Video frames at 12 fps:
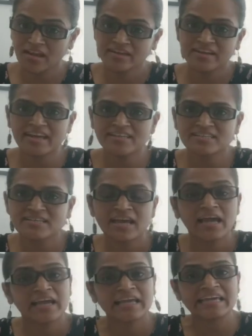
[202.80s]
Next,
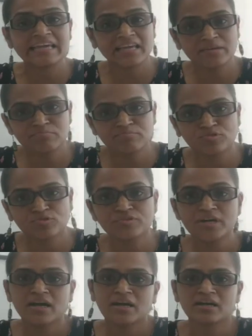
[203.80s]
he improved
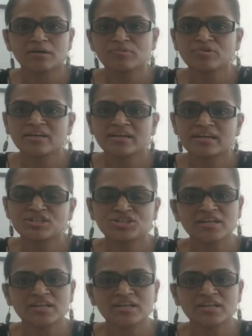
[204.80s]
communication